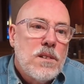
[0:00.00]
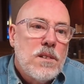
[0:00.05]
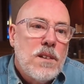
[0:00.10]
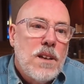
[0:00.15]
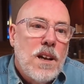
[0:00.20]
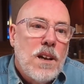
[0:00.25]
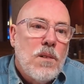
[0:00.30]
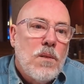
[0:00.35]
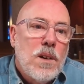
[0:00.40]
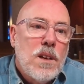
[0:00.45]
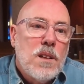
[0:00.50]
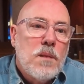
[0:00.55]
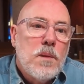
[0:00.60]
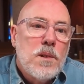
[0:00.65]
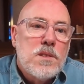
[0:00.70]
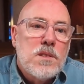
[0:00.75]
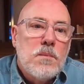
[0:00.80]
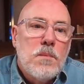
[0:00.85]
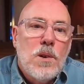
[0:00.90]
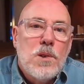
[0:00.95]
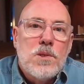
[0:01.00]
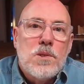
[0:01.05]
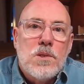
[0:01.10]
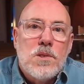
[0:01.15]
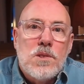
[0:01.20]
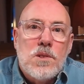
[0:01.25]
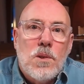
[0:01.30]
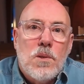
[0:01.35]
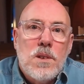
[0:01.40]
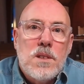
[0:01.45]
Now, one of the most emotional
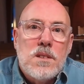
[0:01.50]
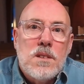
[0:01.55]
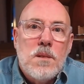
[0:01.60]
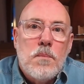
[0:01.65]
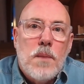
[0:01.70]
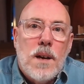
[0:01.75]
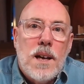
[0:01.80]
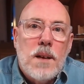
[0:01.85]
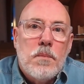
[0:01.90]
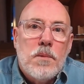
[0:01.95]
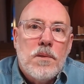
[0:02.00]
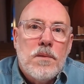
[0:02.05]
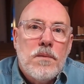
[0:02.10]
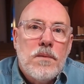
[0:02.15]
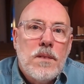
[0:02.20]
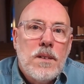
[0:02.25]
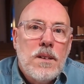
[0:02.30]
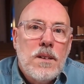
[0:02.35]
stories in the Bible,